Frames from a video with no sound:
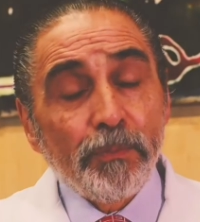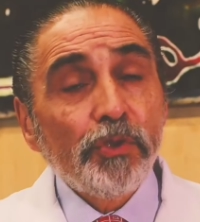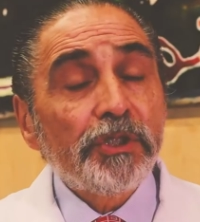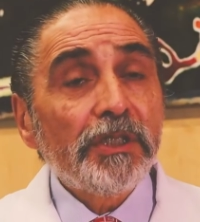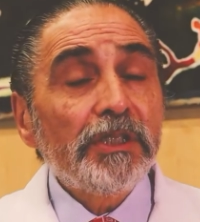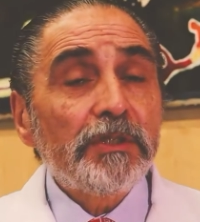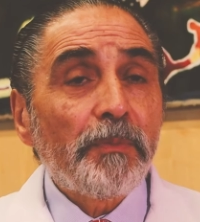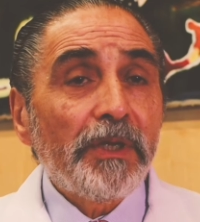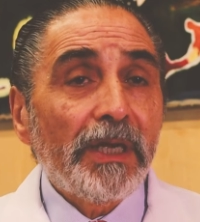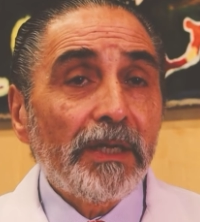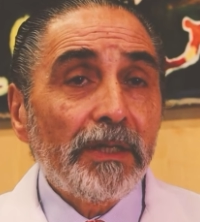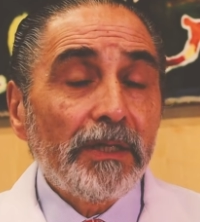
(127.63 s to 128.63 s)

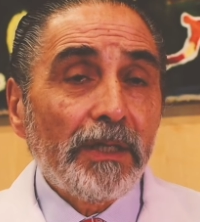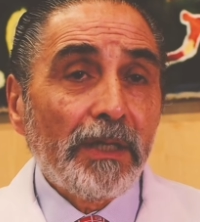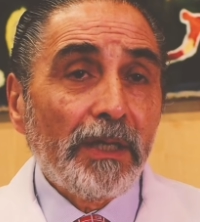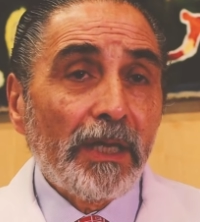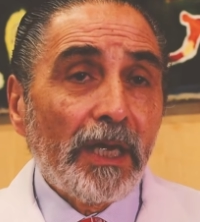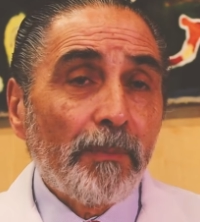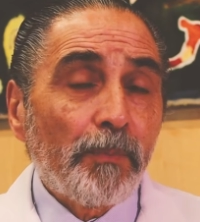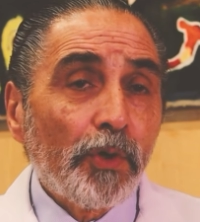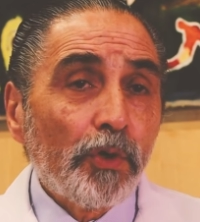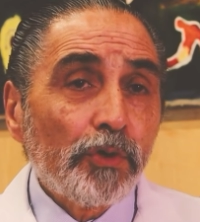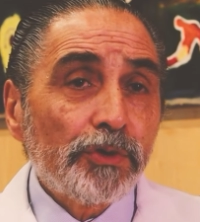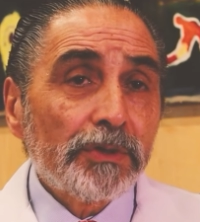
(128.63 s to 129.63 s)
multidisciplinary uh,
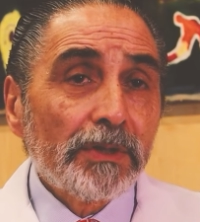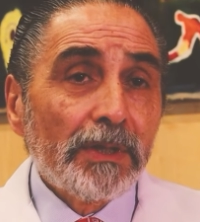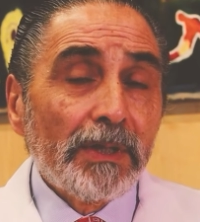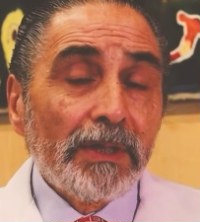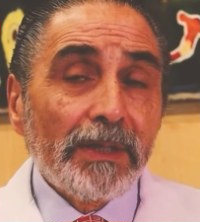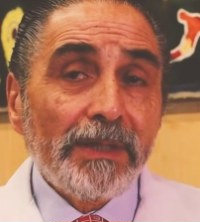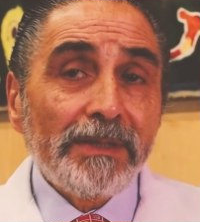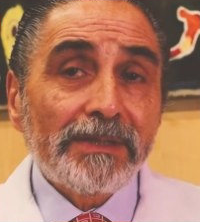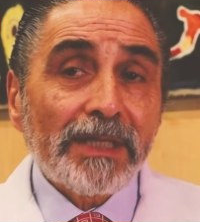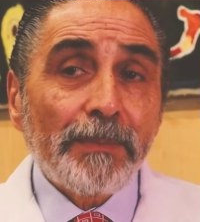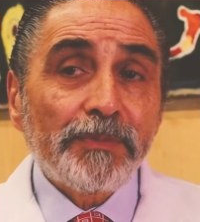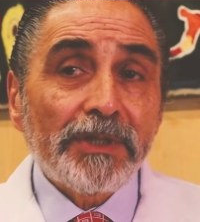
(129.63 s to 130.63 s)
approach
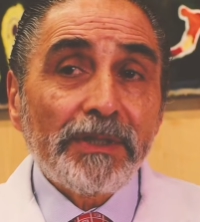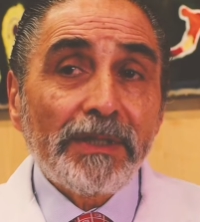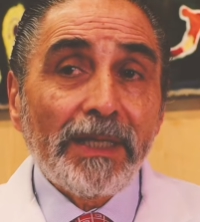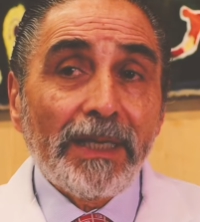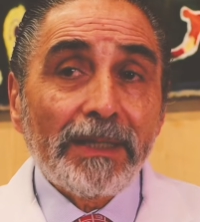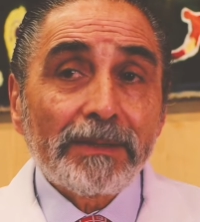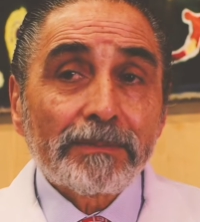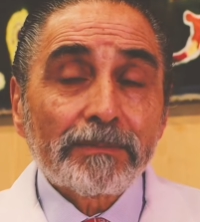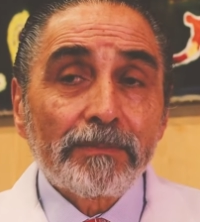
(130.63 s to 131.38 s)
is something that